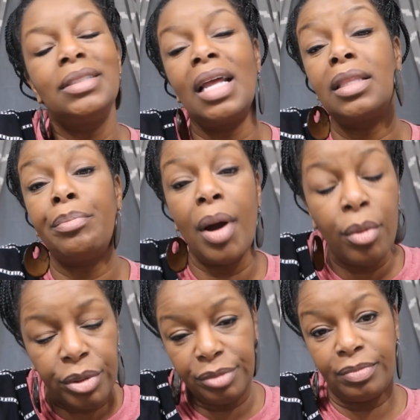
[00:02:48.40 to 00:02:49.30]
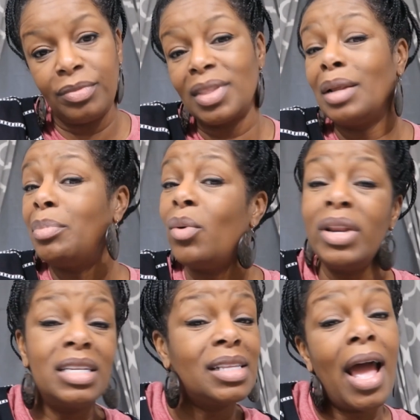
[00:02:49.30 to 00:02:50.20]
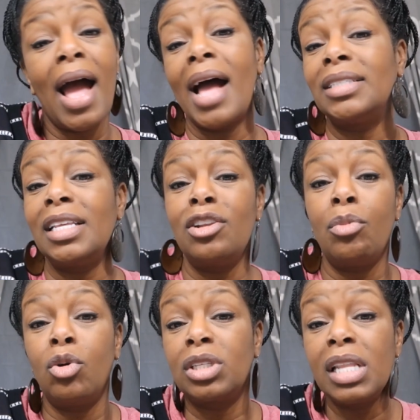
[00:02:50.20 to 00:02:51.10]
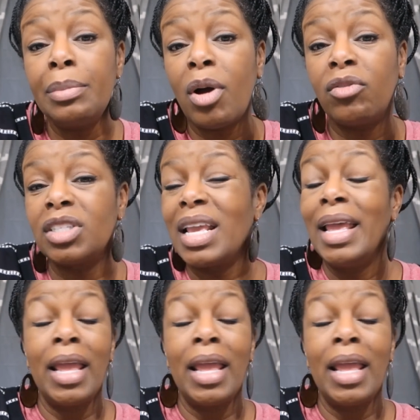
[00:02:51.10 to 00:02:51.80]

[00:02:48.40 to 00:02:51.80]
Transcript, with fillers: That's not the point. The point is that I said no more sleepovers.